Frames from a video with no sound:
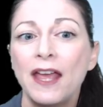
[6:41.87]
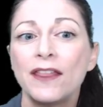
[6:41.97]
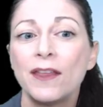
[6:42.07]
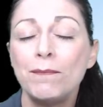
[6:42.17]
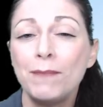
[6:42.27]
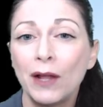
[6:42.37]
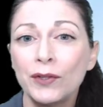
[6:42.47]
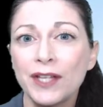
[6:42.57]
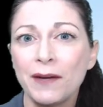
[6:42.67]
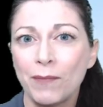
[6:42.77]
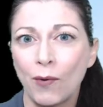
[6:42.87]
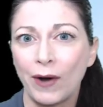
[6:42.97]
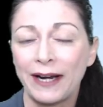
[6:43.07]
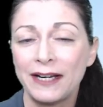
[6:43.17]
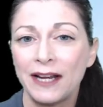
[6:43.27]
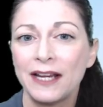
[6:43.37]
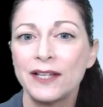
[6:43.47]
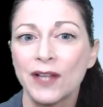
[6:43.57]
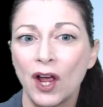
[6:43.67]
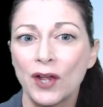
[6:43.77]
The melting point is
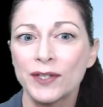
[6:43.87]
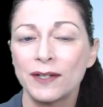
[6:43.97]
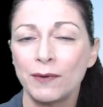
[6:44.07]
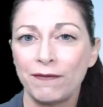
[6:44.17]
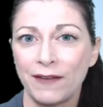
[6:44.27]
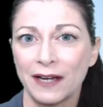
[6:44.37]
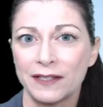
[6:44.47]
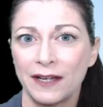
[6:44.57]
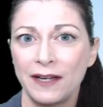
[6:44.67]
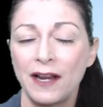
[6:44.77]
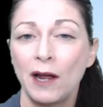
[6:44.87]
also affected